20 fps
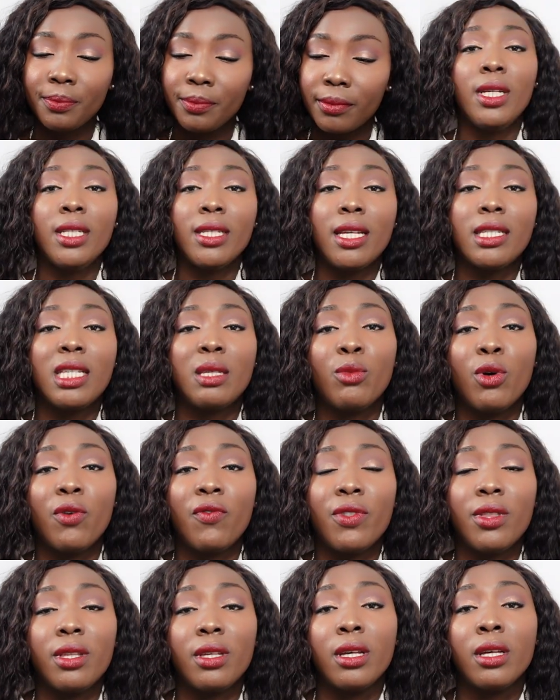These are some
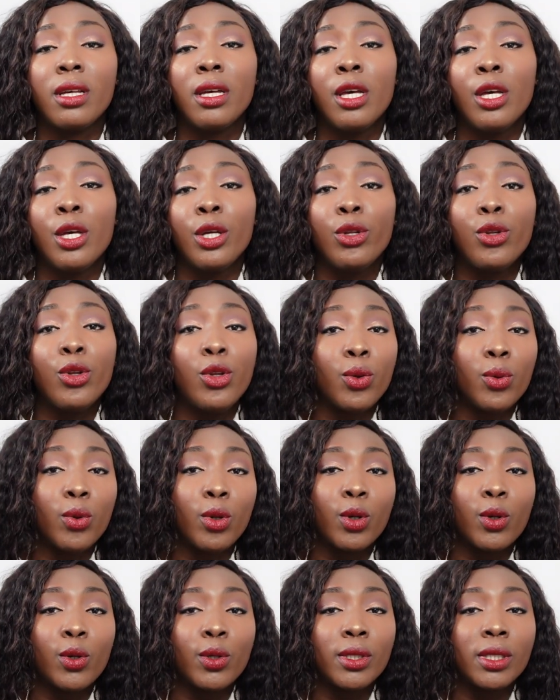of the new
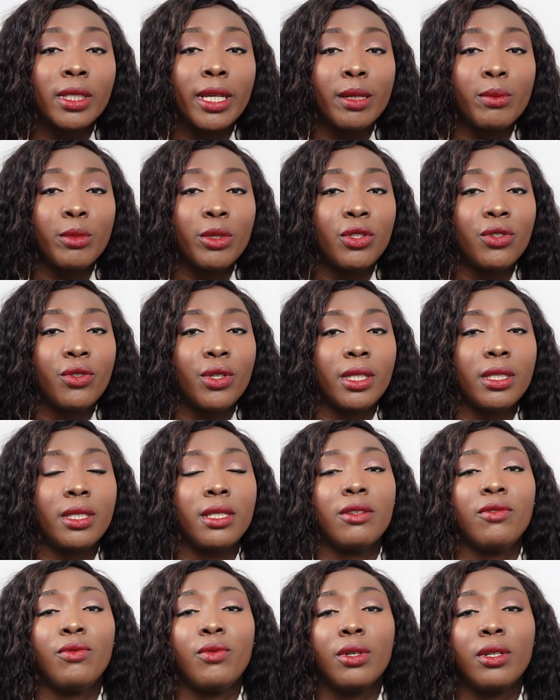laws,
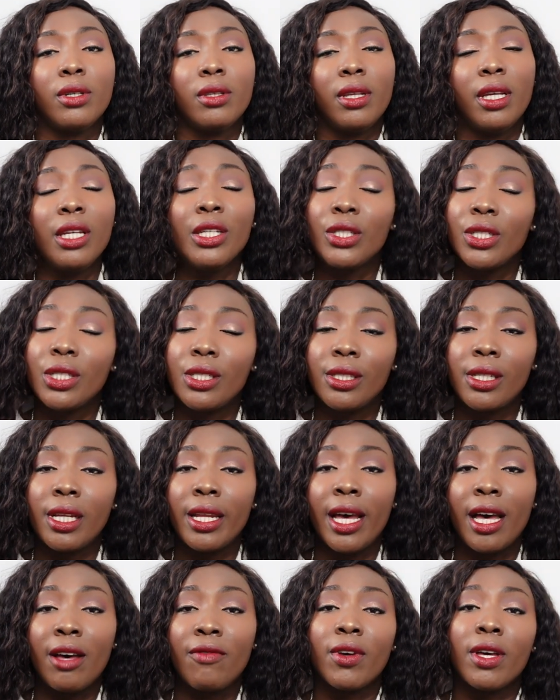administrative regulations
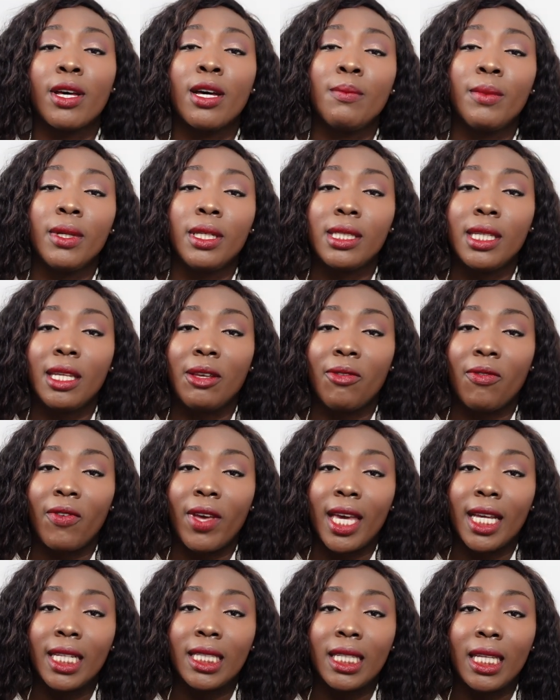that have come into
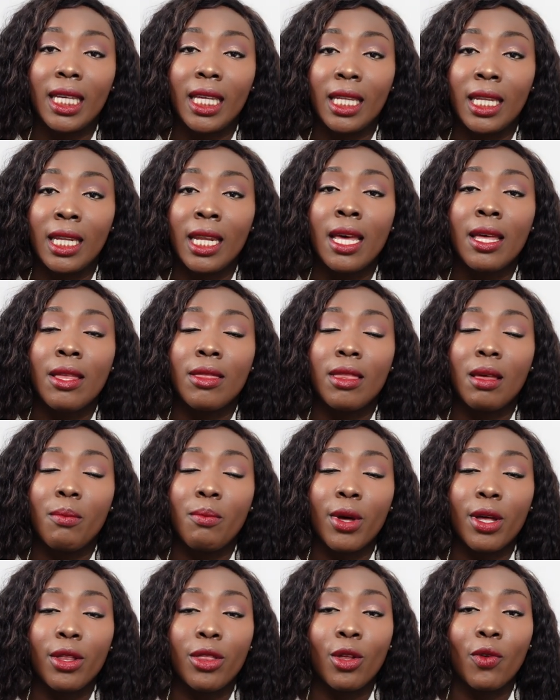effect in the
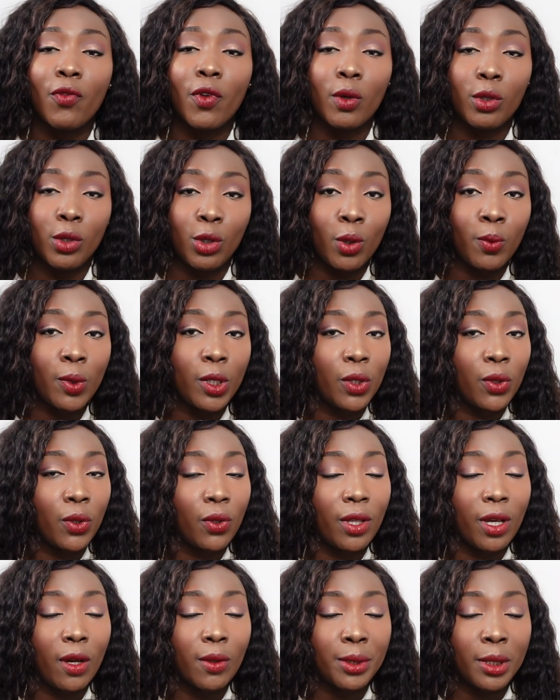month of October
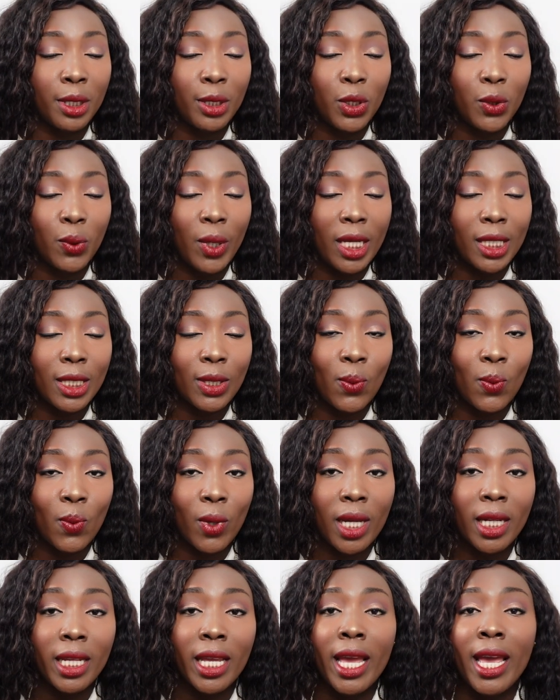
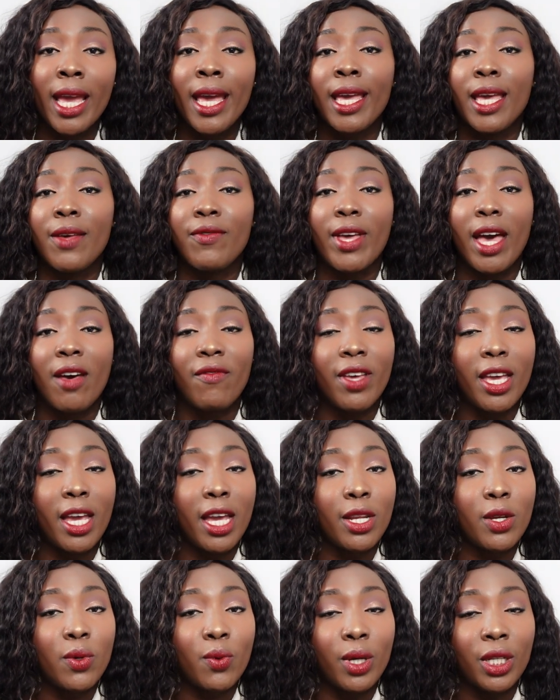2021. If you have
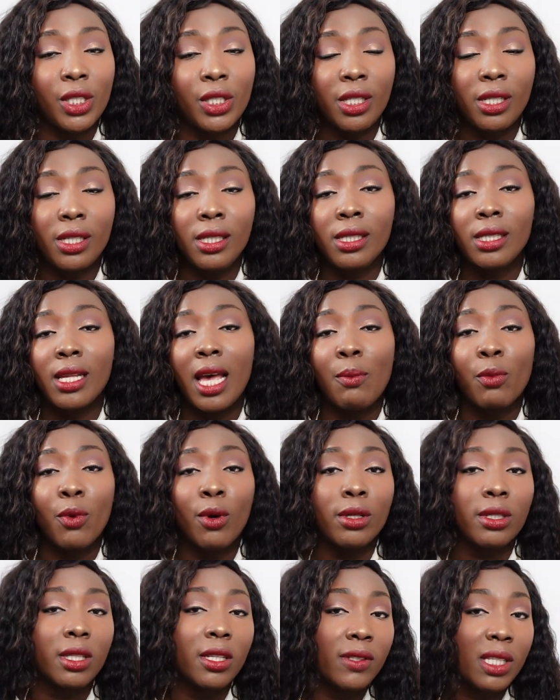any questions, I'm
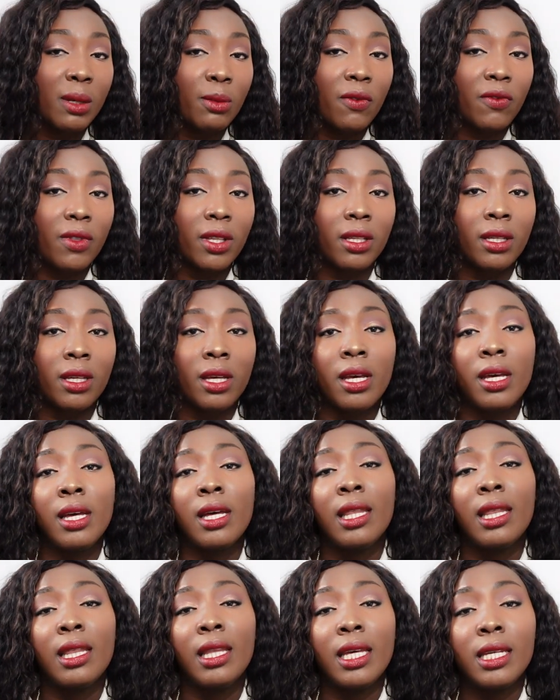going to leave some of the
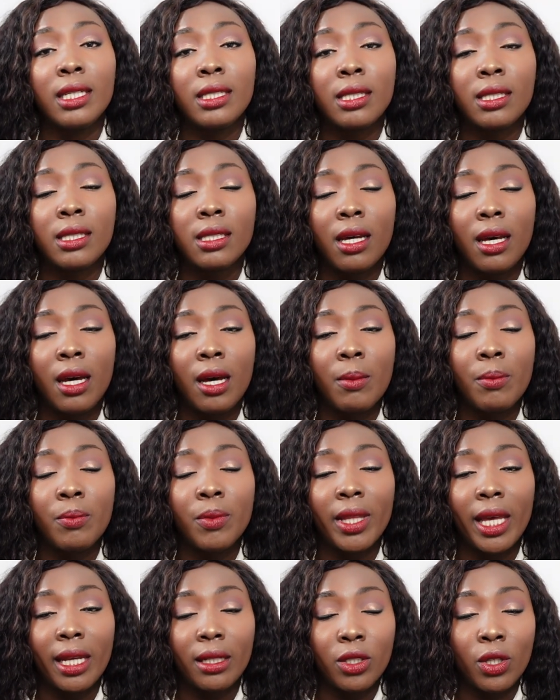links
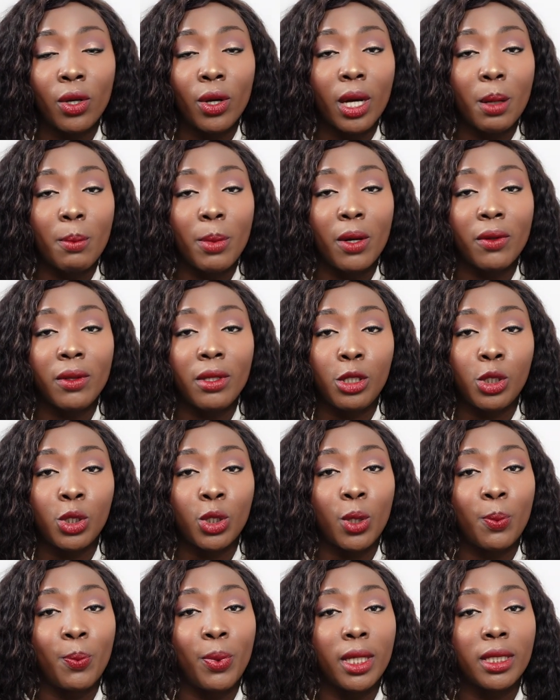that talk about these
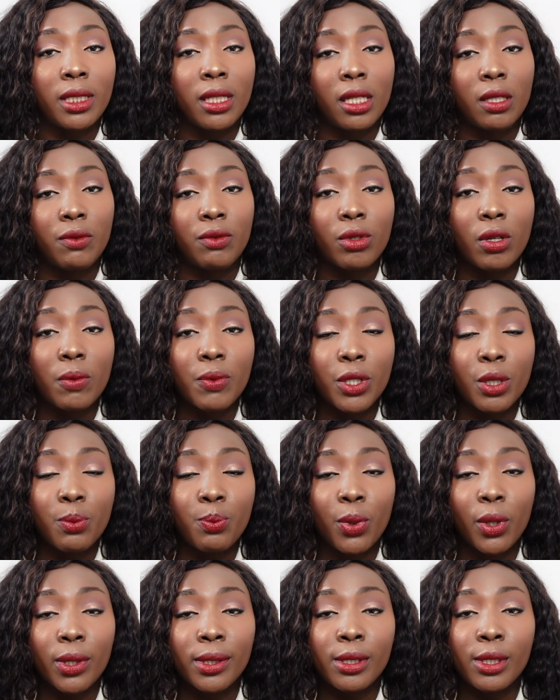topics in the
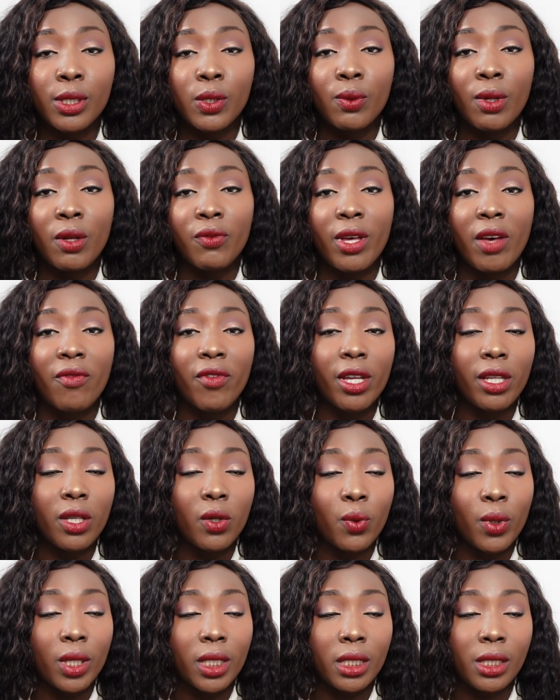description box as well. If you have
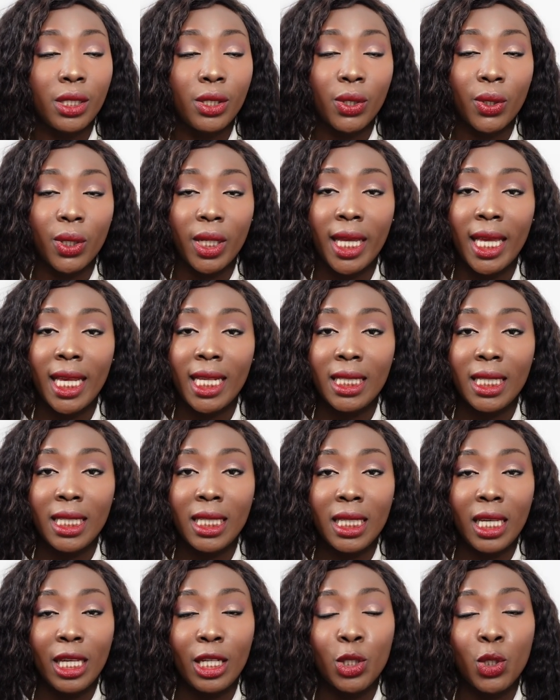any questions, do not
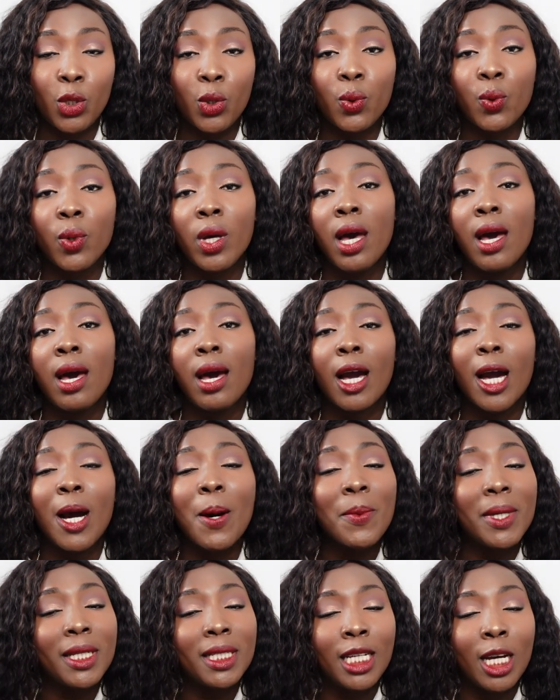hesitate to
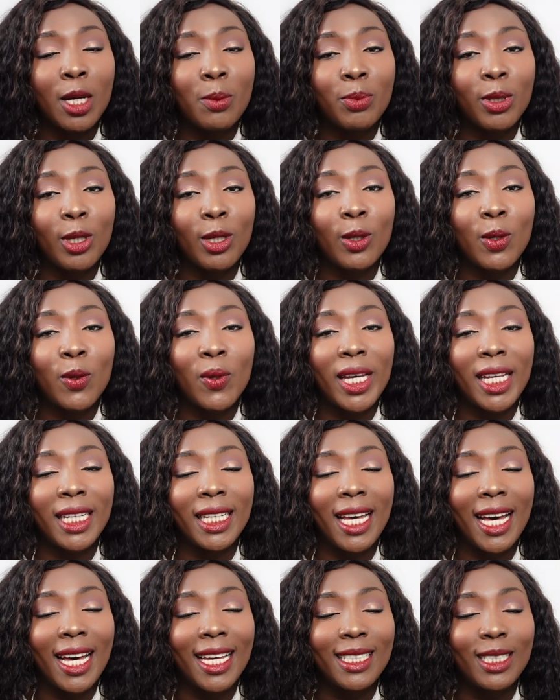comment down below.
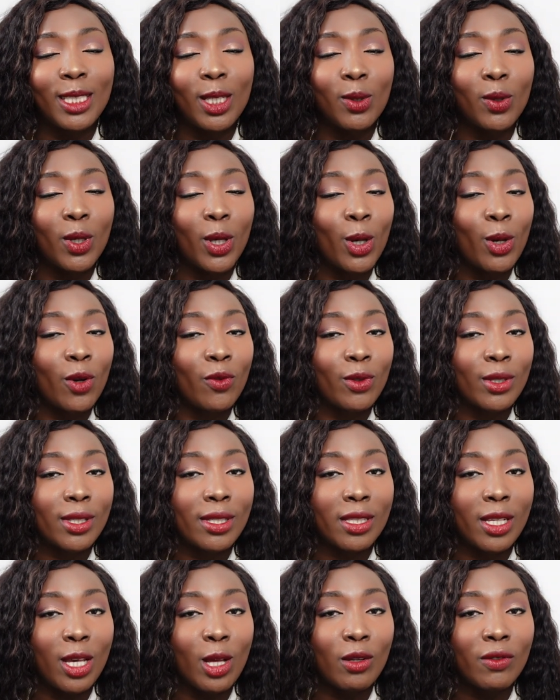And guys, take care of
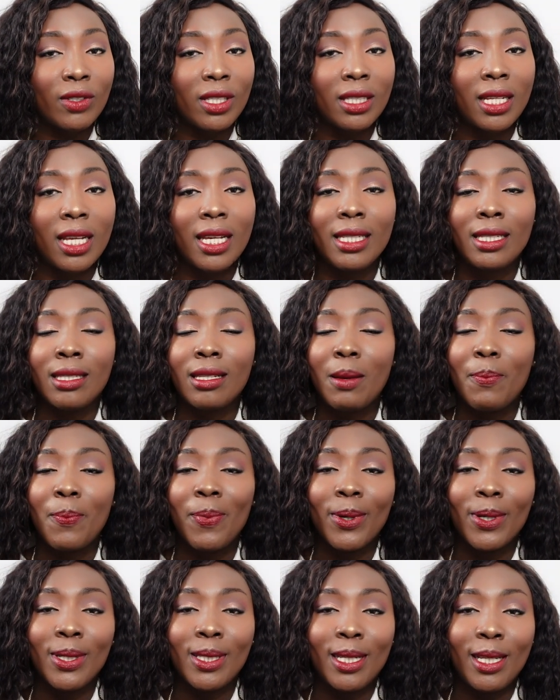yourselves, stay
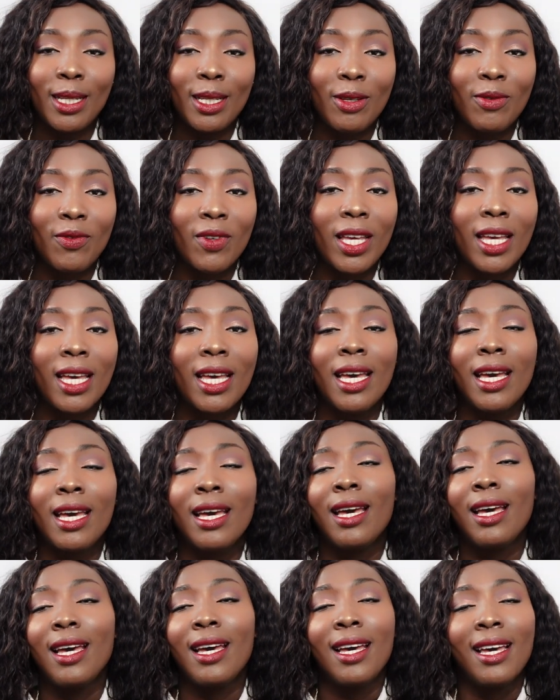positive,
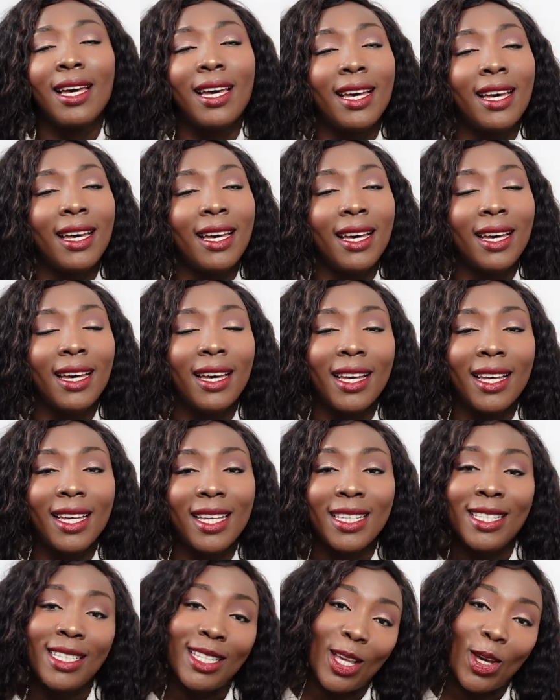
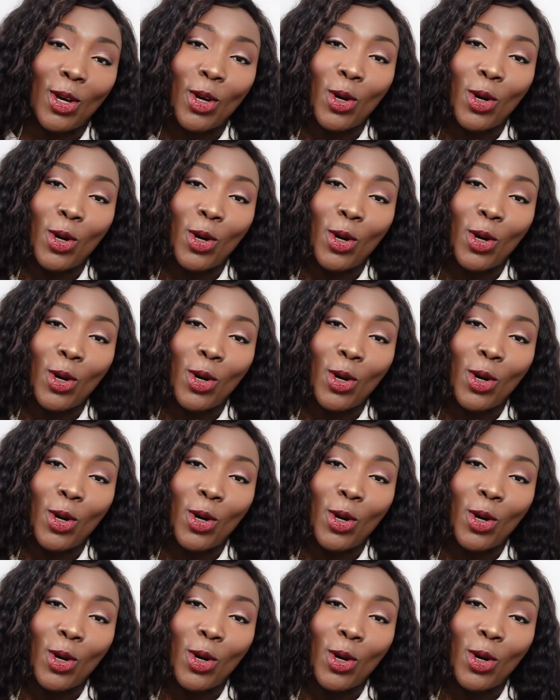stay